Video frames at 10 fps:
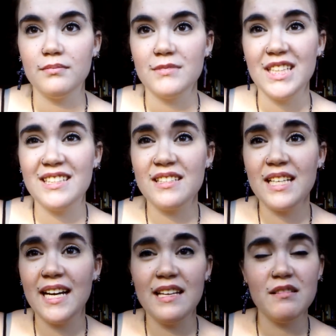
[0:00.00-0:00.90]
And
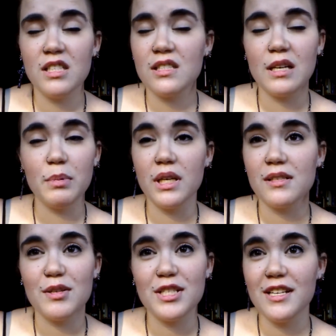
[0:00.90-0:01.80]
society, just stop being so
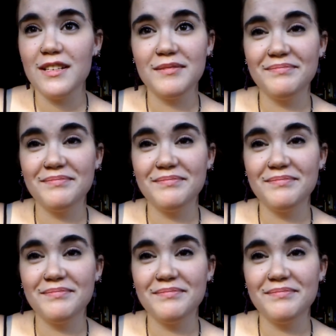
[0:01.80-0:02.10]
shitty.